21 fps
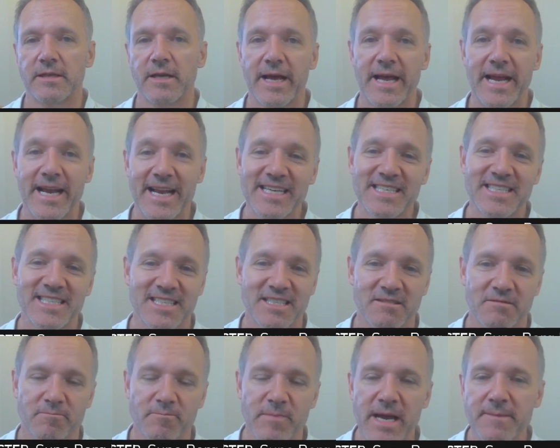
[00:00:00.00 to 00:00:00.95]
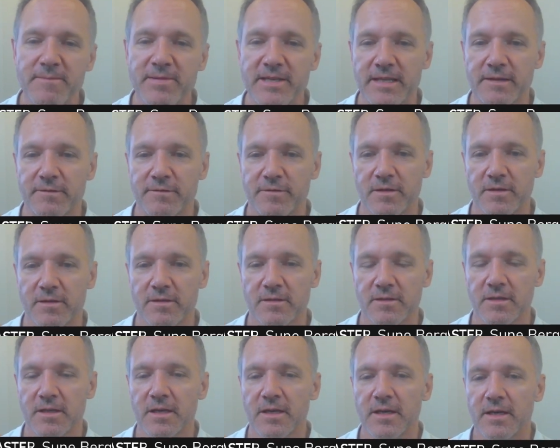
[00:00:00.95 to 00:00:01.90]
It is maybe
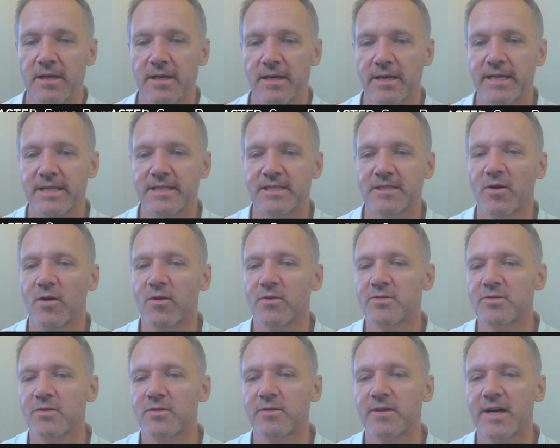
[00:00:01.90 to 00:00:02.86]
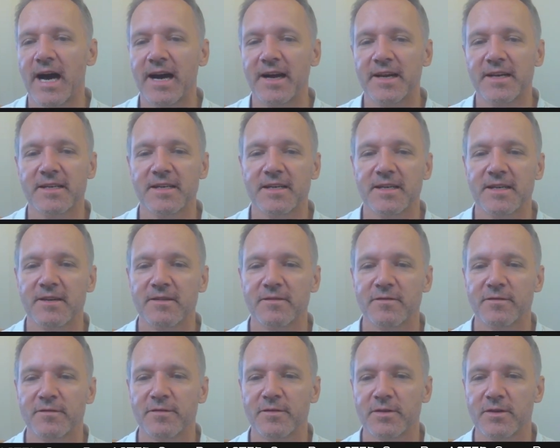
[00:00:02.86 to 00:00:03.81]
difficult. It's also kind
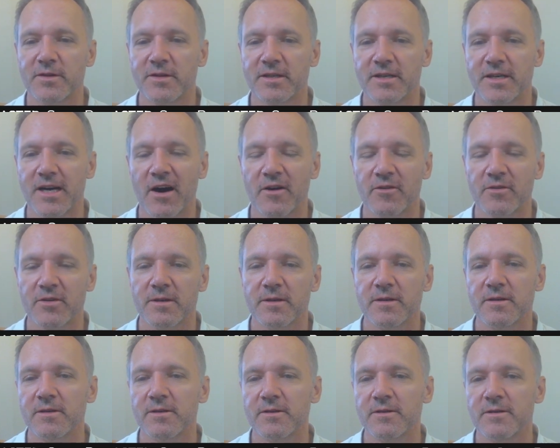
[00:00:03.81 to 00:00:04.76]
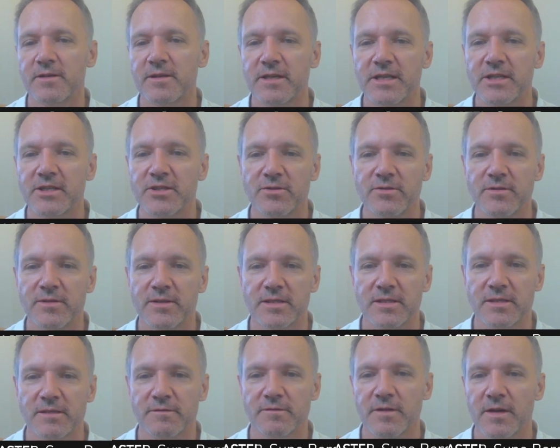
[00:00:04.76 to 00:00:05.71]
of
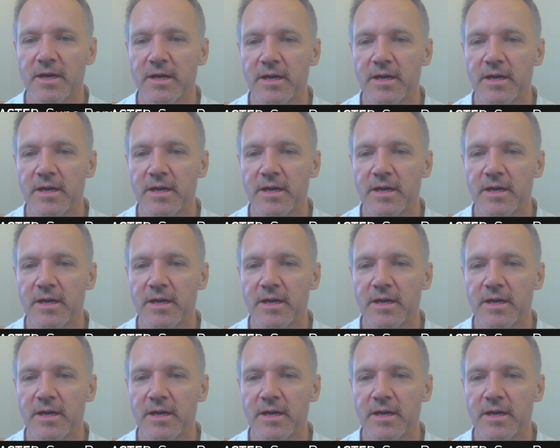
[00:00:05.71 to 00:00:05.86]
counterintuitive.